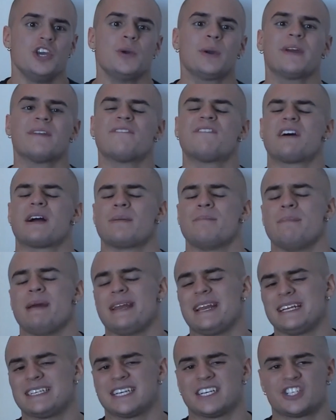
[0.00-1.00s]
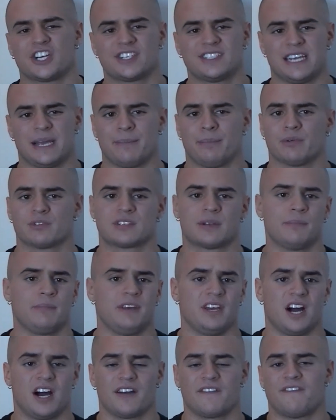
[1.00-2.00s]
You can find many such examples
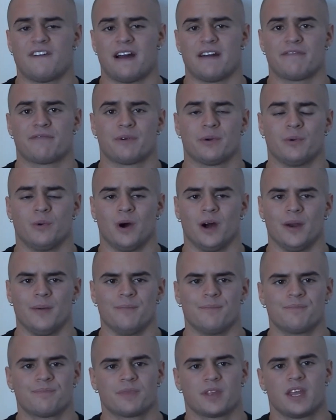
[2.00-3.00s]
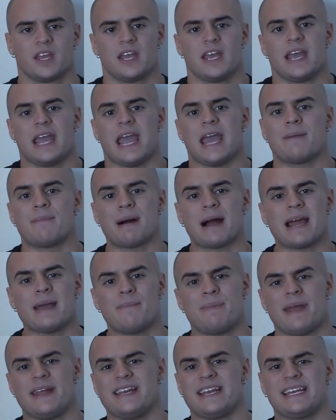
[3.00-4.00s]
in Beyond 531. In
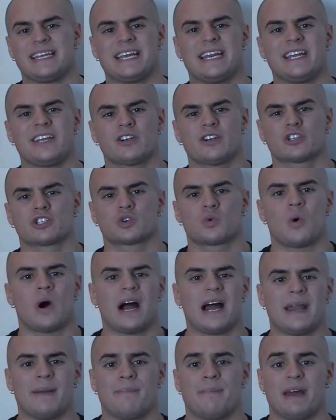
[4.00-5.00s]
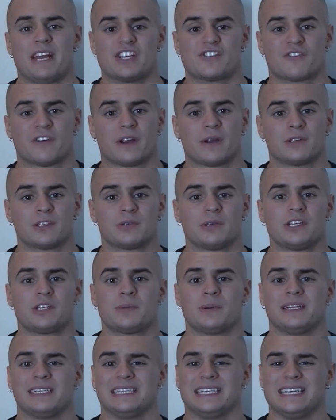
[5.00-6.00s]
my opinion, getting your squat and bench frequency
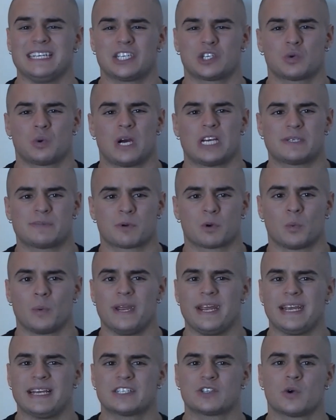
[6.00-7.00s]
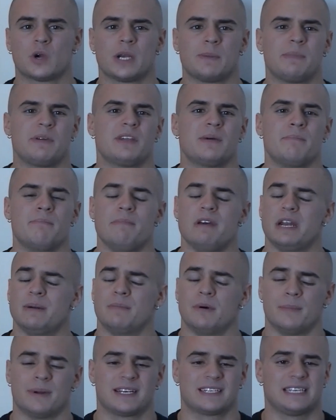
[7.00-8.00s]
to at least twice per week is going to be the
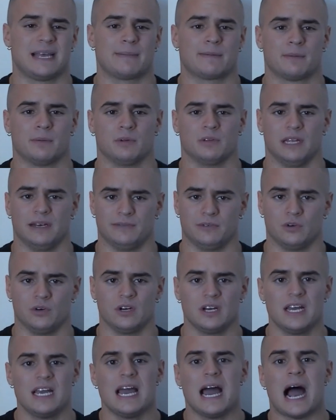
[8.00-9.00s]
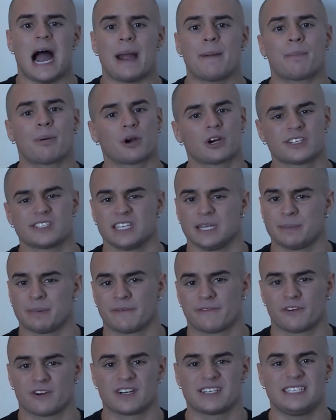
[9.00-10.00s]
minimum acceptable level. I personally
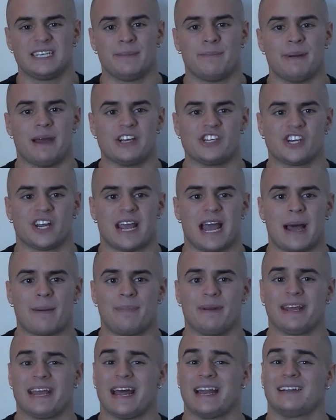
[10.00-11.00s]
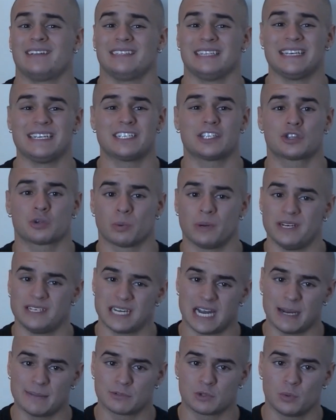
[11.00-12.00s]
prefer to see benching happening at at least three
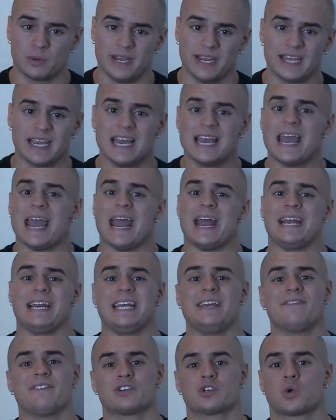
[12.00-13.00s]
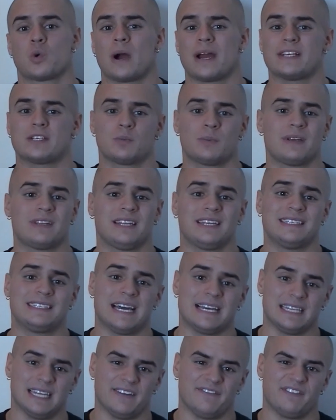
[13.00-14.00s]
times a week and even twice weekly
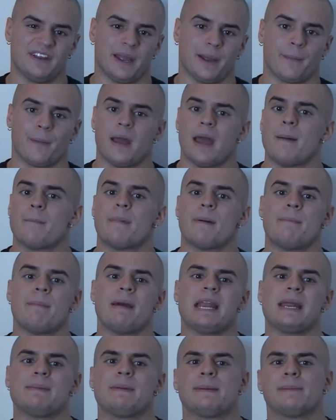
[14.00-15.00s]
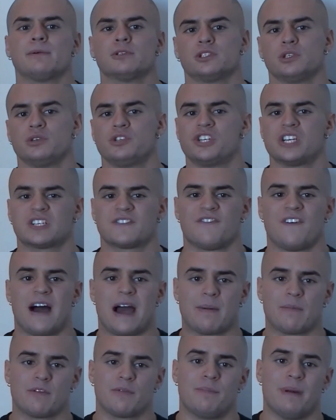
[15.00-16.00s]
deadlifting, but many people do just
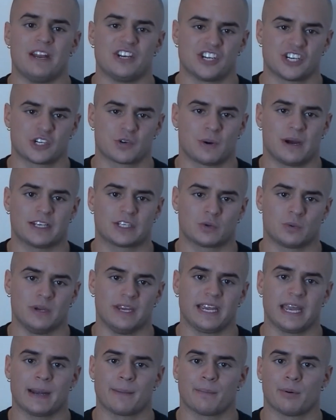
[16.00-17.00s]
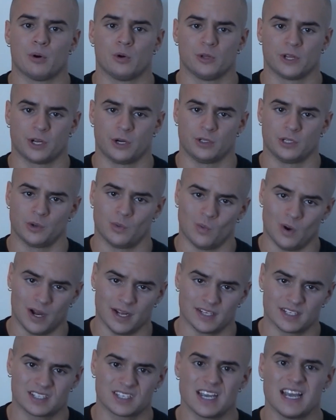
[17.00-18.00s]
fine with benching twice a week and pulling only
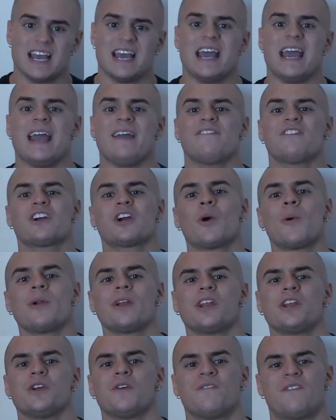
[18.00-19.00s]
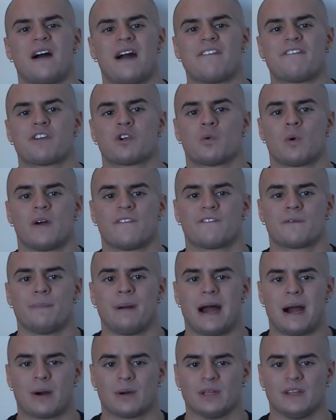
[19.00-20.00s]
once. If you're going to do 531 for
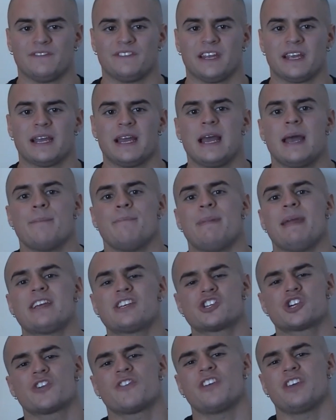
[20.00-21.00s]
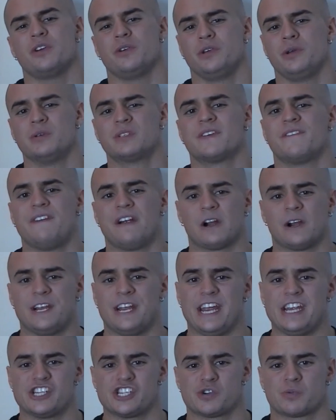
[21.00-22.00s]
powerlifting, make sure that you use a
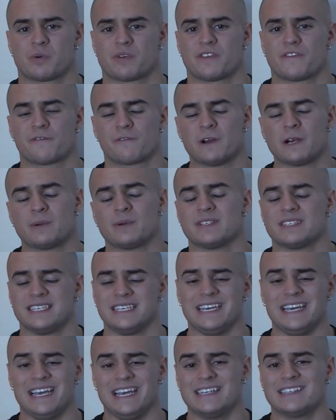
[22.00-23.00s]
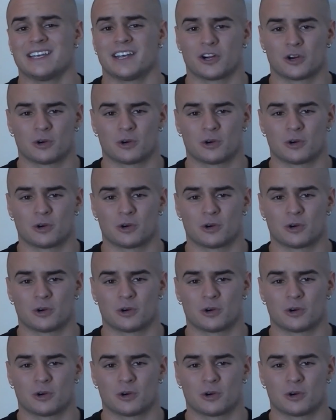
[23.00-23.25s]
variation where the frequency is